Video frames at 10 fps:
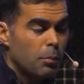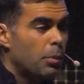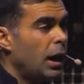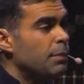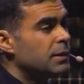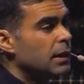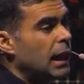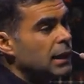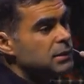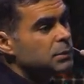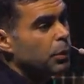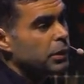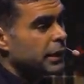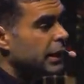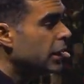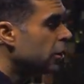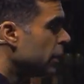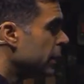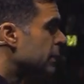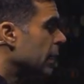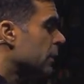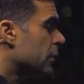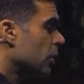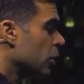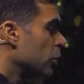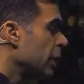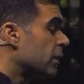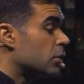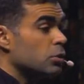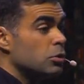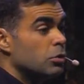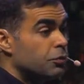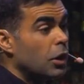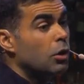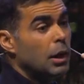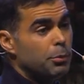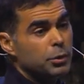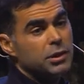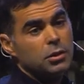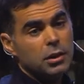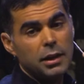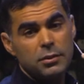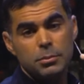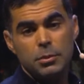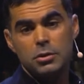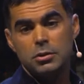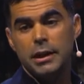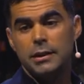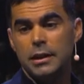Perhaps the last point here is that you need to follow up with your customers, right?